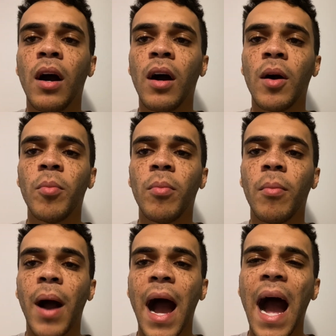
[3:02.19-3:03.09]
I
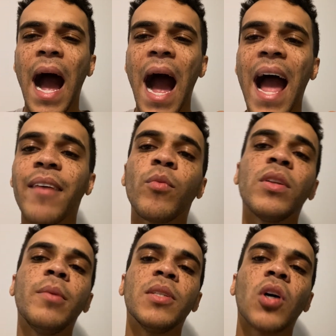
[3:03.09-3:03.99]
haven't
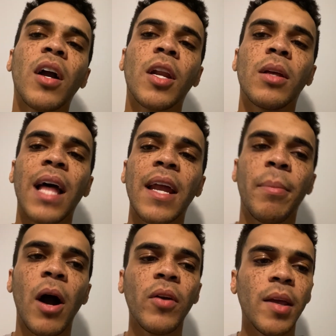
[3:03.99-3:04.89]
really been talking a lot
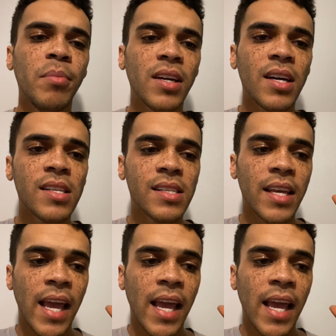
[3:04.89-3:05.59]
about him because